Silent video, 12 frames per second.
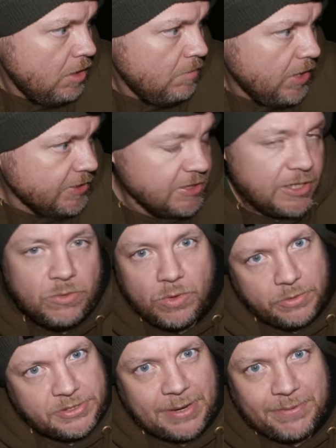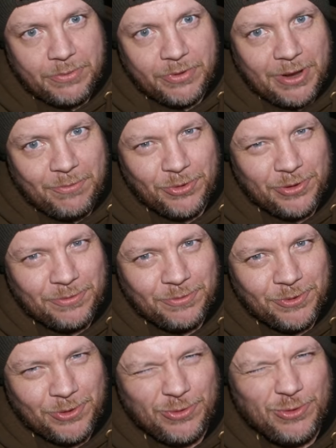But I tell you what, I was happy with that.
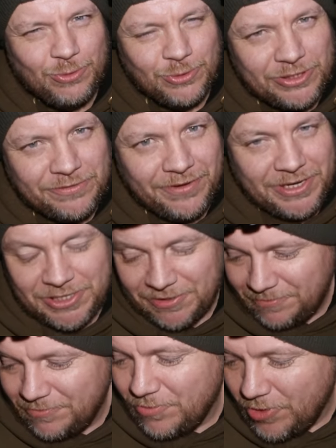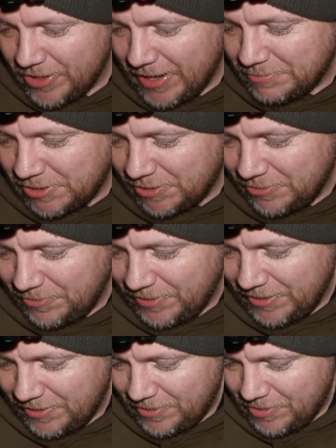What a gorgeous fish. What an
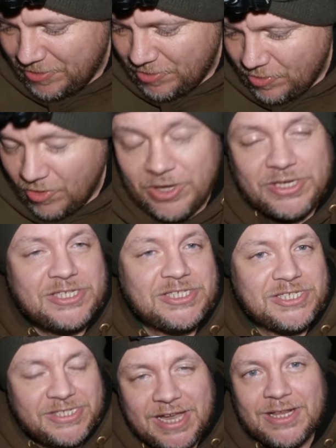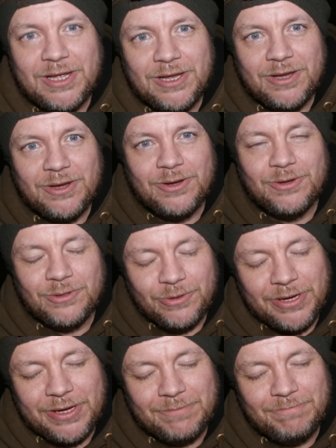absolutely stellar
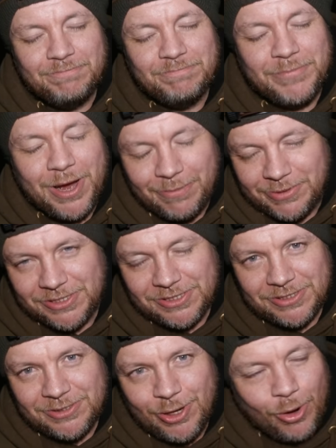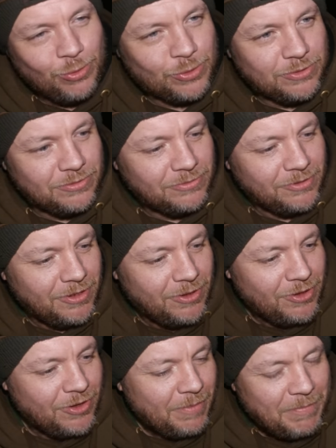looking barbus. Golden,
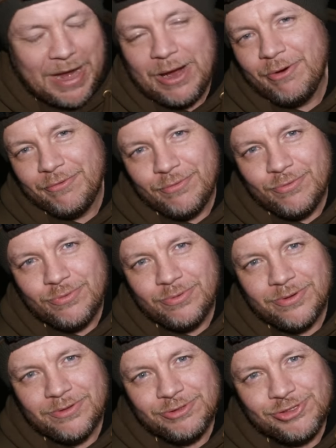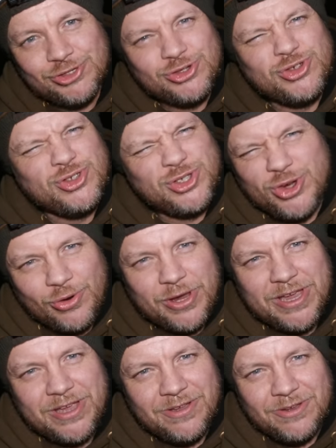powerful,
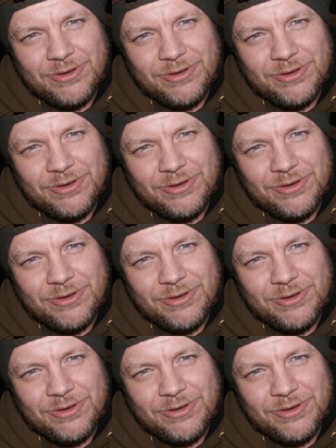stocky,